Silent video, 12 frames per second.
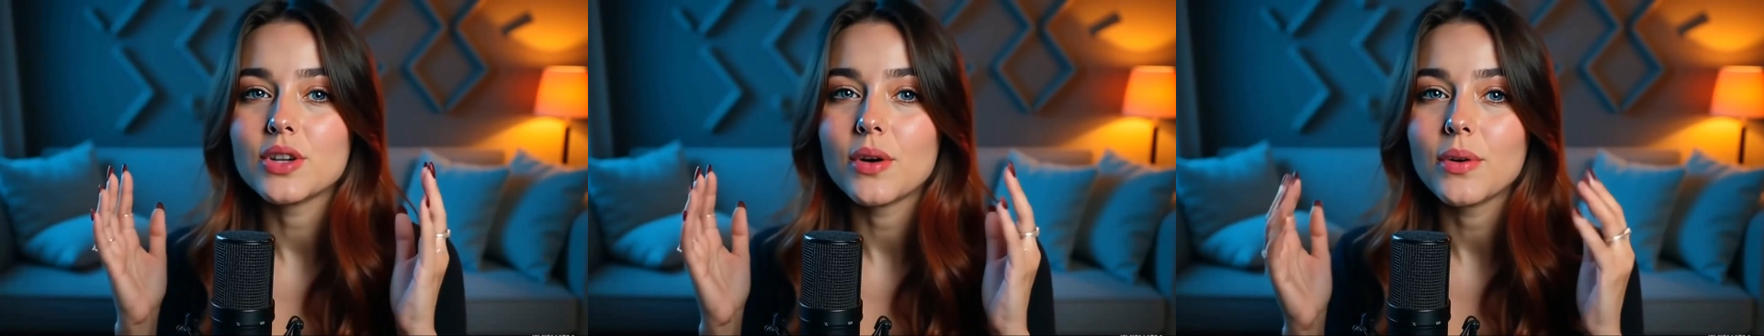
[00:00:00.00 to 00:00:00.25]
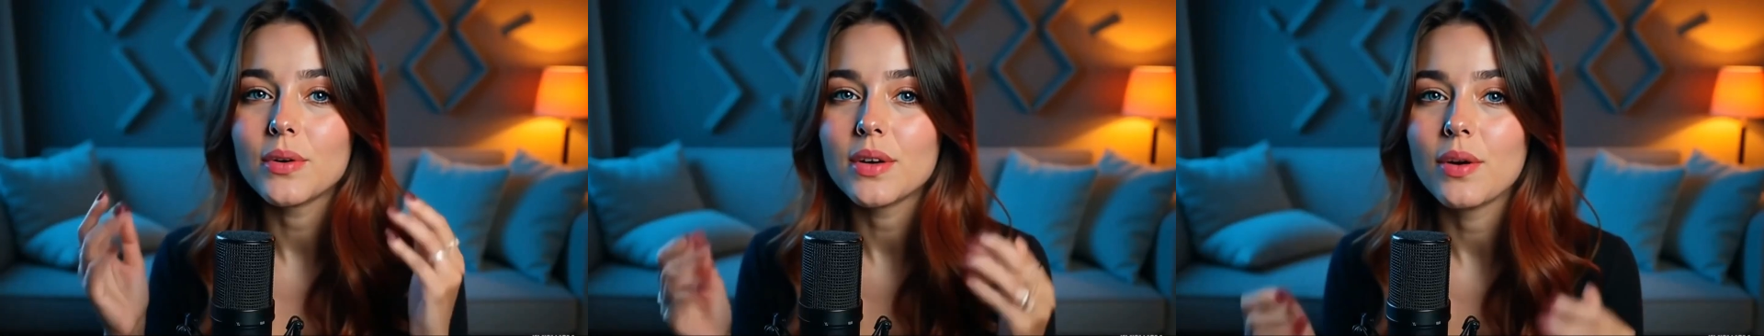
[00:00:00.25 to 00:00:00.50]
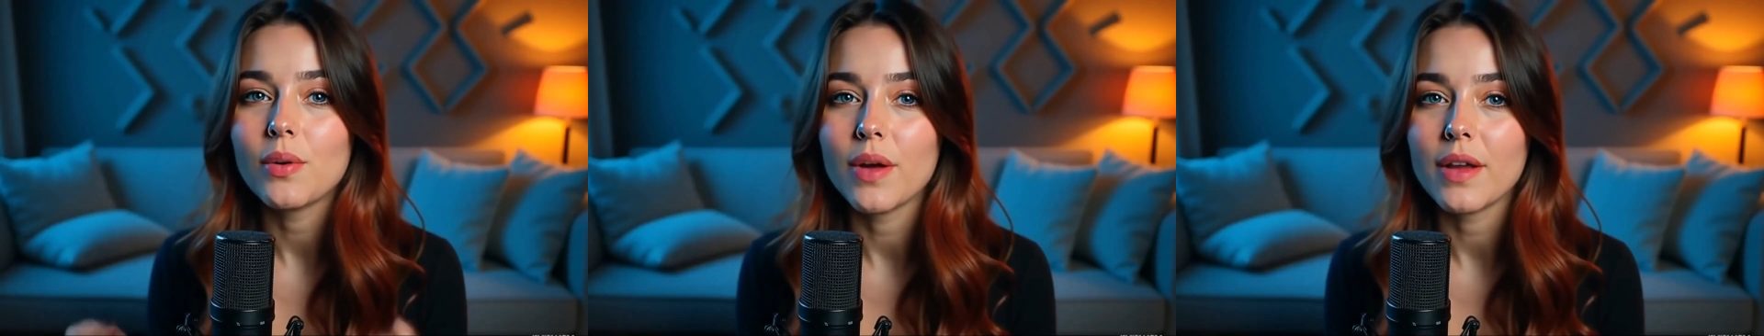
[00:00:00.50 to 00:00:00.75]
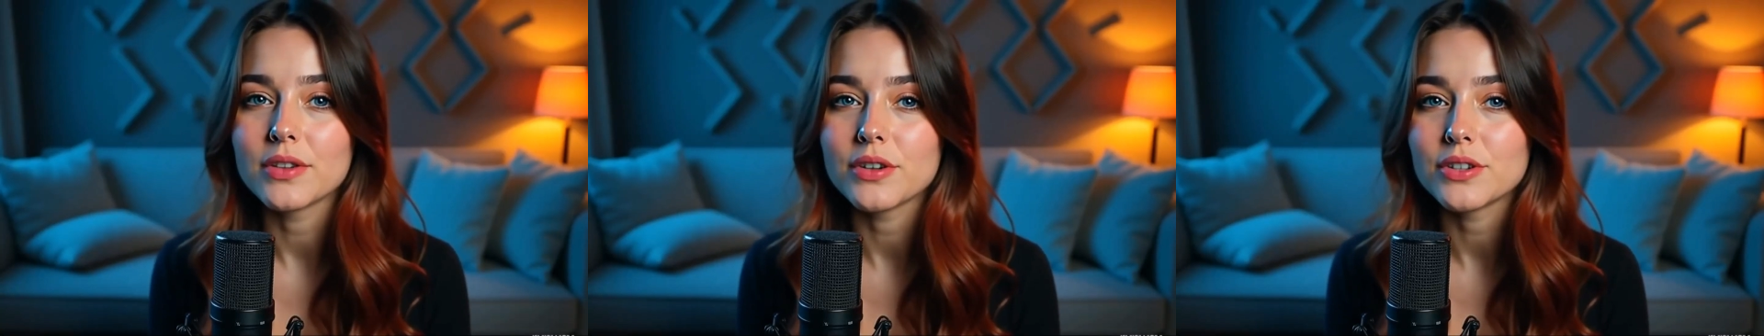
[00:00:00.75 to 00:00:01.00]
So,
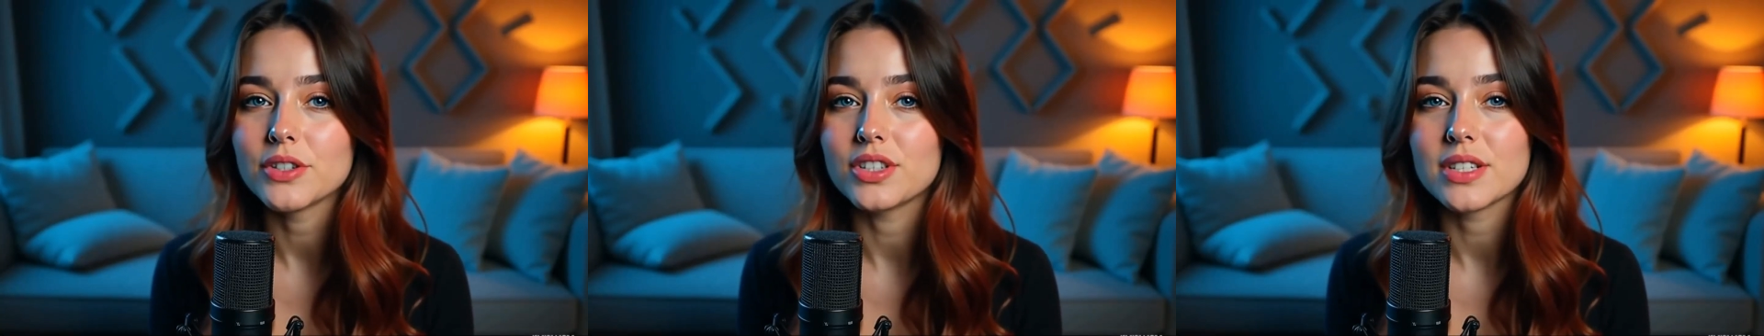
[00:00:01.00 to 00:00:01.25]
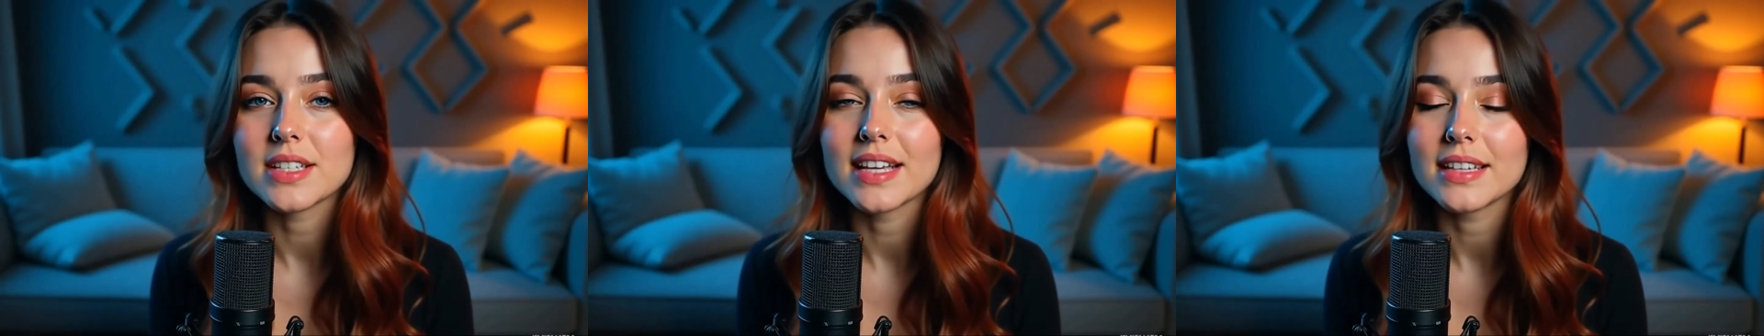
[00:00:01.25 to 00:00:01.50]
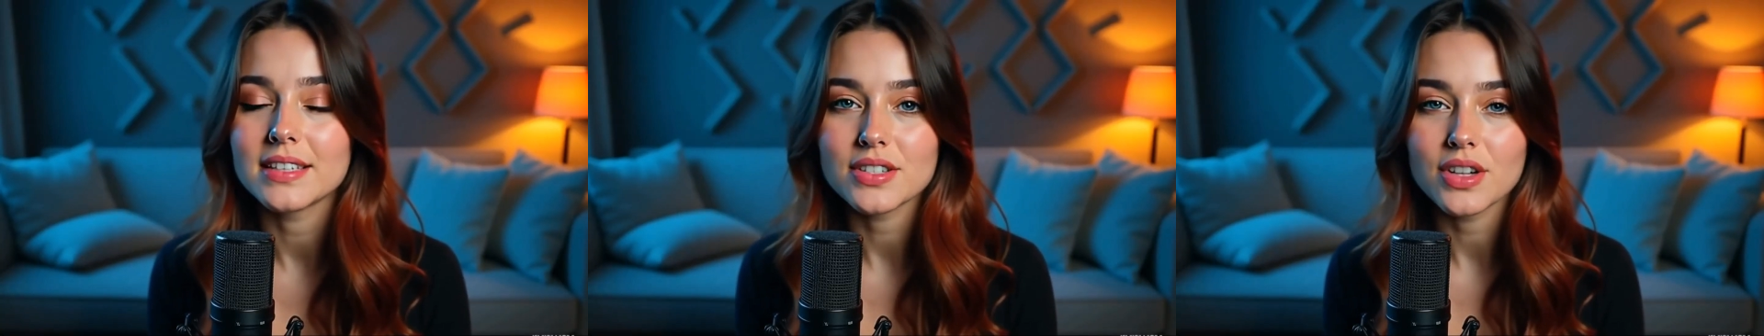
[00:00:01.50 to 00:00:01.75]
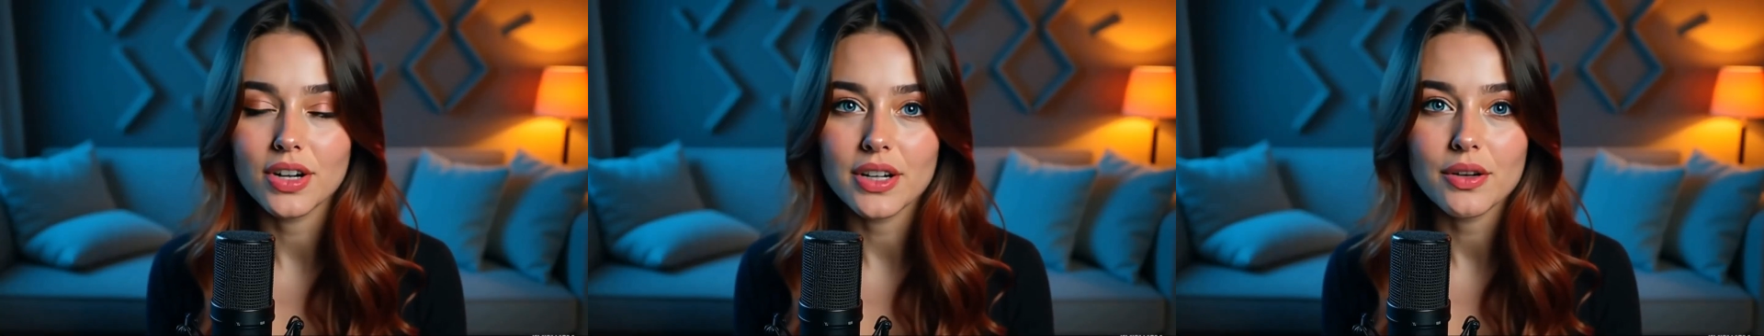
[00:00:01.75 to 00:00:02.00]
whether you're just getting
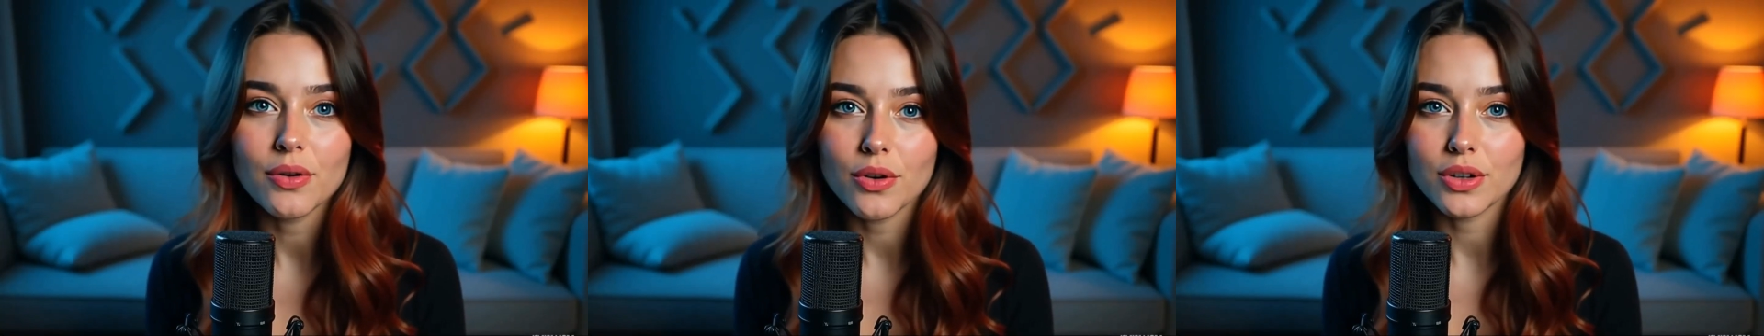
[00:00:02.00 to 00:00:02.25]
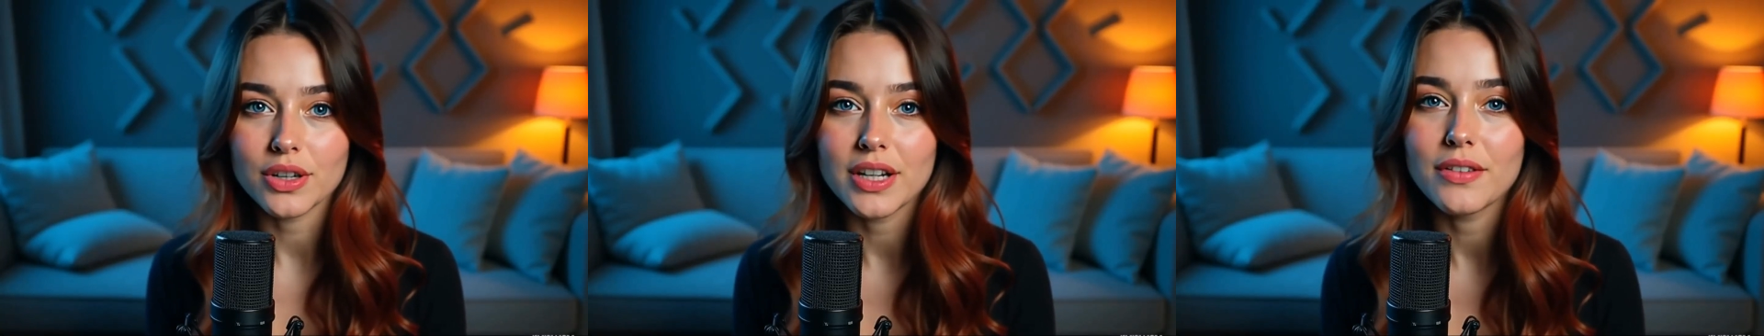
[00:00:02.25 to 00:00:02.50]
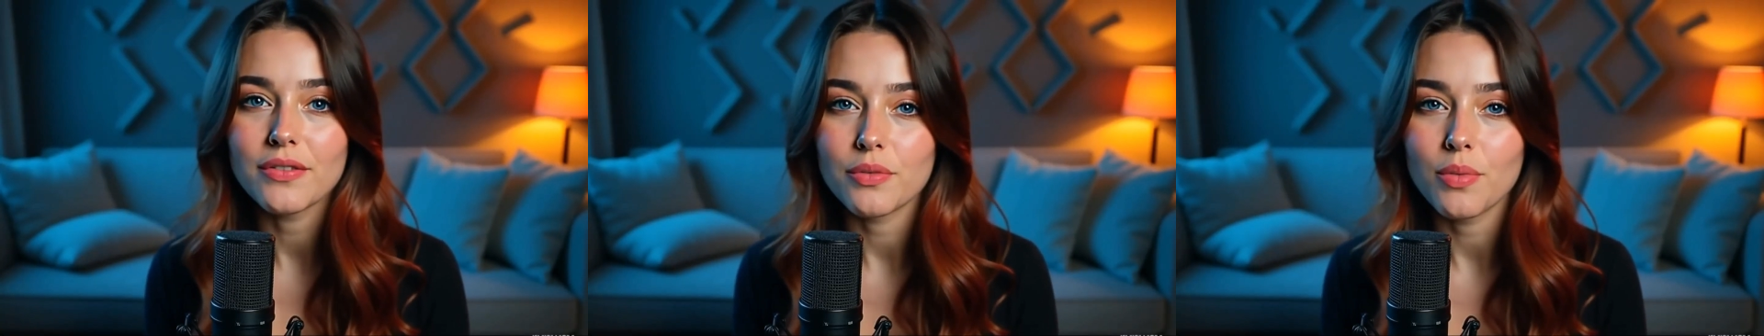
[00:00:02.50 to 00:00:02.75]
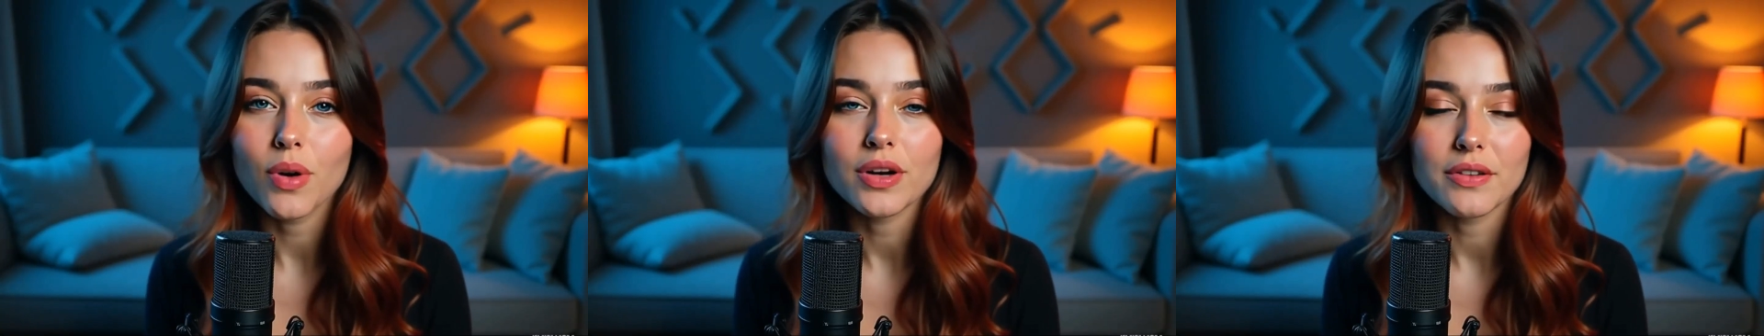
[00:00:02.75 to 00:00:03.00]
started or looking
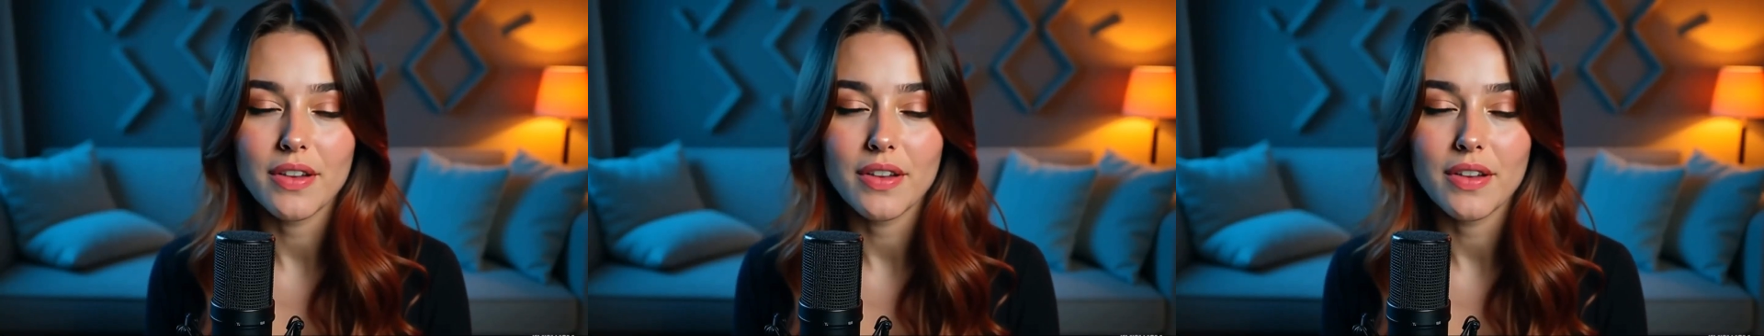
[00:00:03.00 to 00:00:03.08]
for more